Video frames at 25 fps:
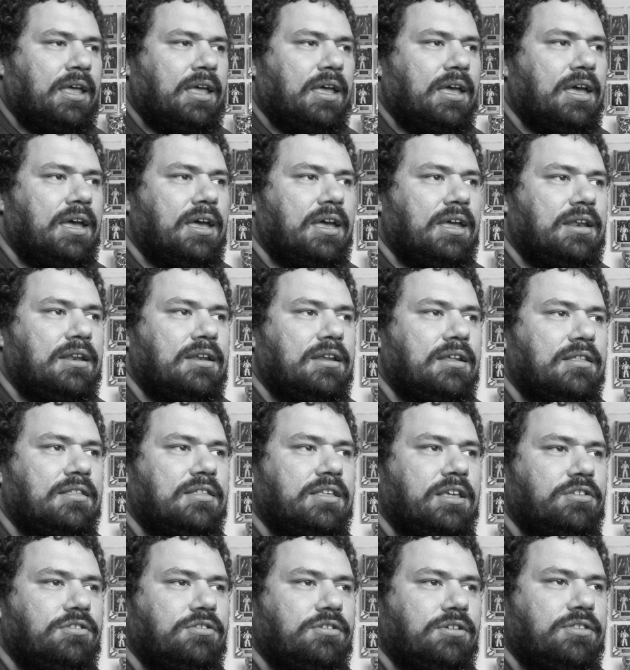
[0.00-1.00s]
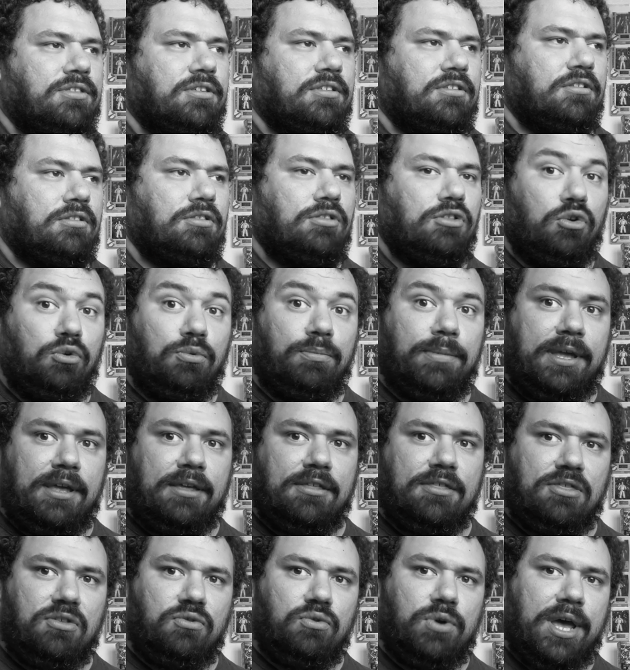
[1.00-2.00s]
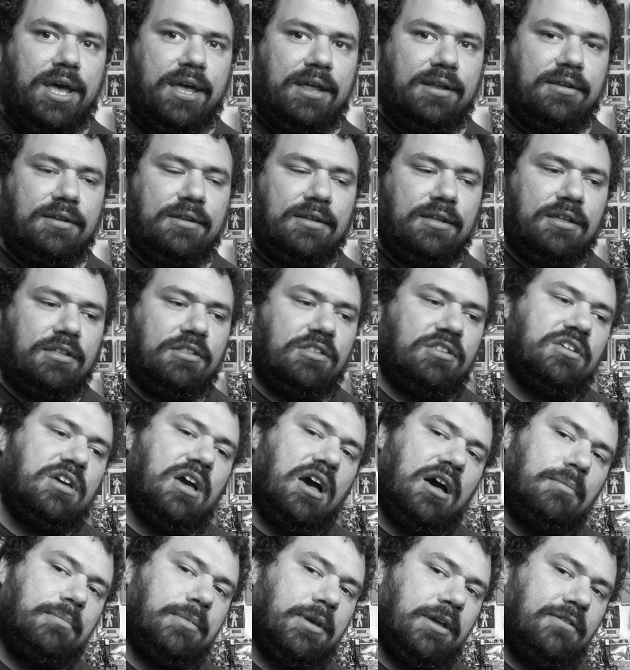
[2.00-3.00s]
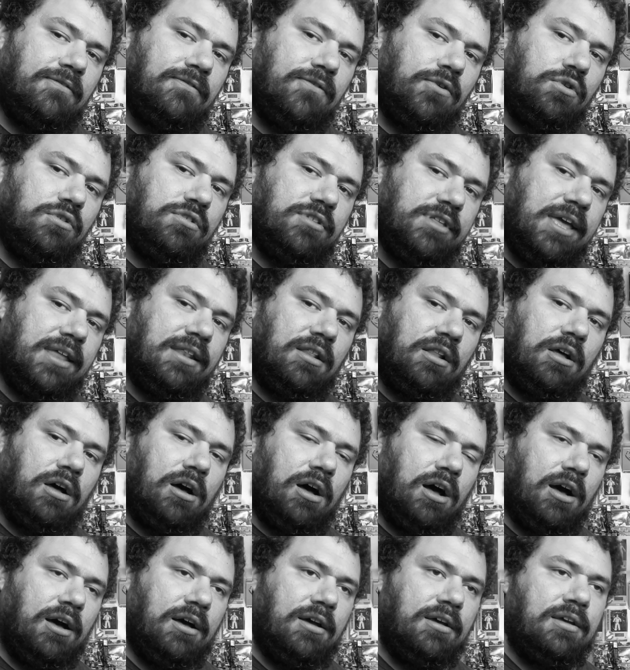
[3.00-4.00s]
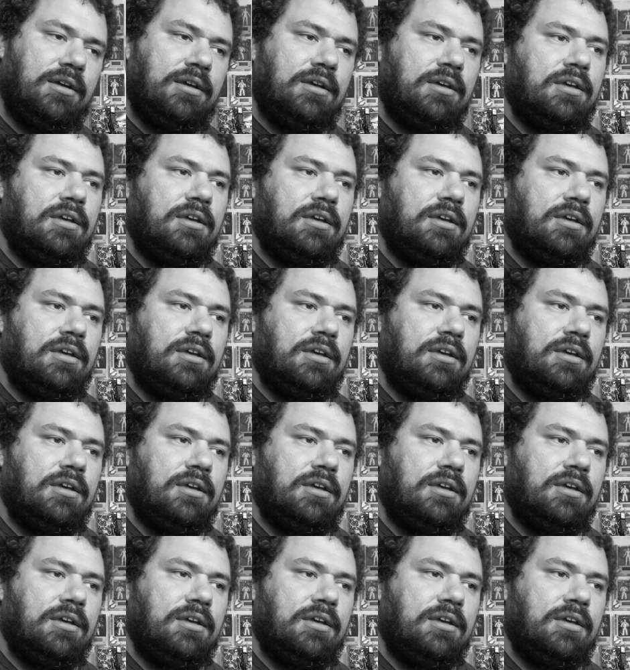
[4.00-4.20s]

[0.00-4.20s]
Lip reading: And essentially this looming threat is coming for Zenn-La.